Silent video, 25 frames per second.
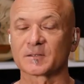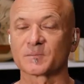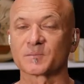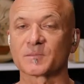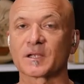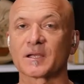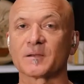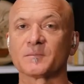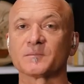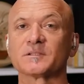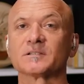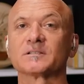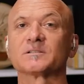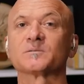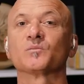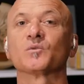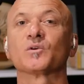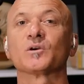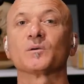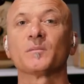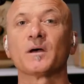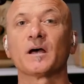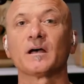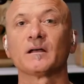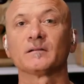Sometimes it's
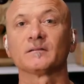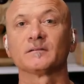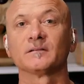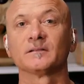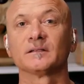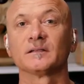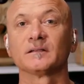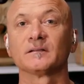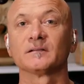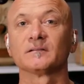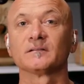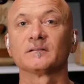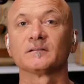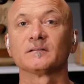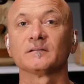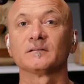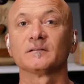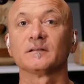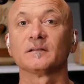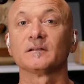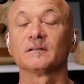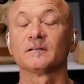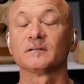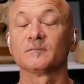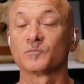more about
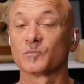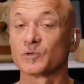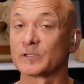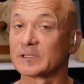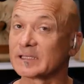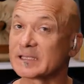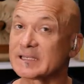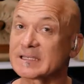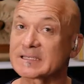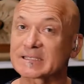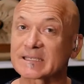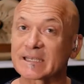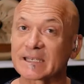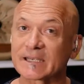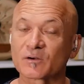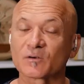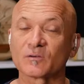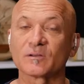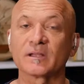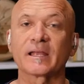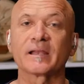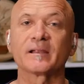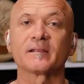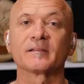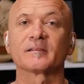releasing
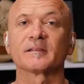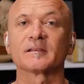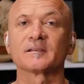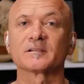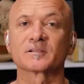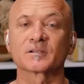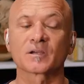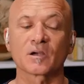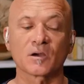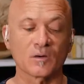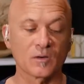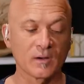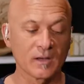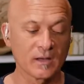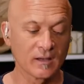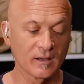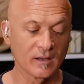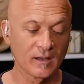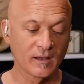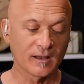or letting things go.